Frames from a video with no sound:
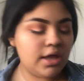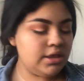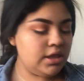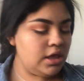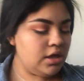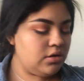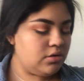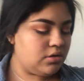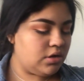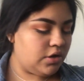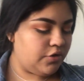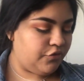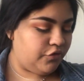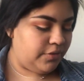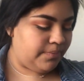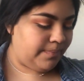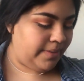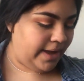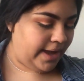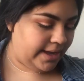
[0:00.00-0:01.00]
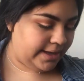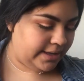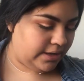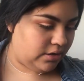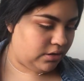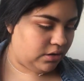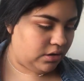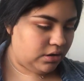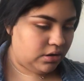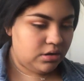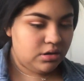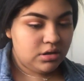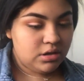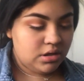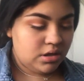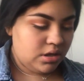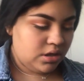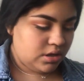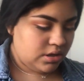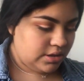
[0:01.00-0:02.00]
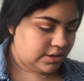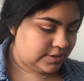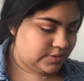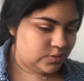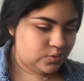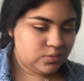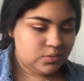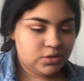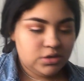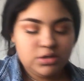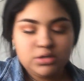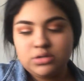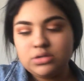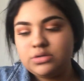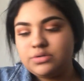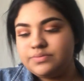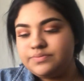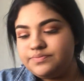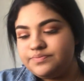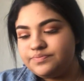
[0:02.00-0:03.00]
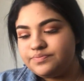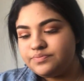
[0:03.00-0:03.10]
I think if we pack it on, this will work.